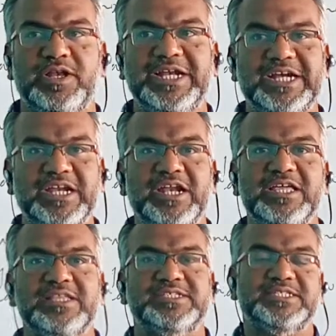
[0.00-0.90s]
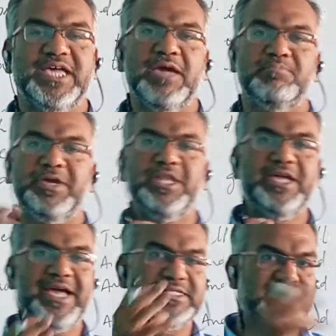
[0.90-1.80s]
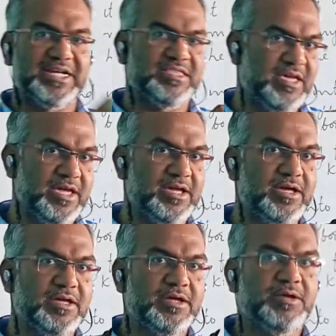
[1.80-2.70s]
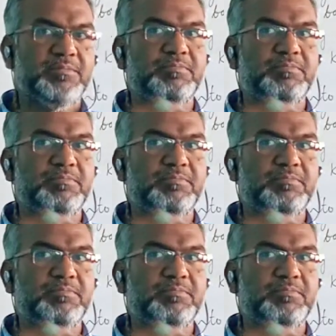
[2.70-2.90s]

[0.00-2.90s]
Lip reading: literally the same meaning as that thing,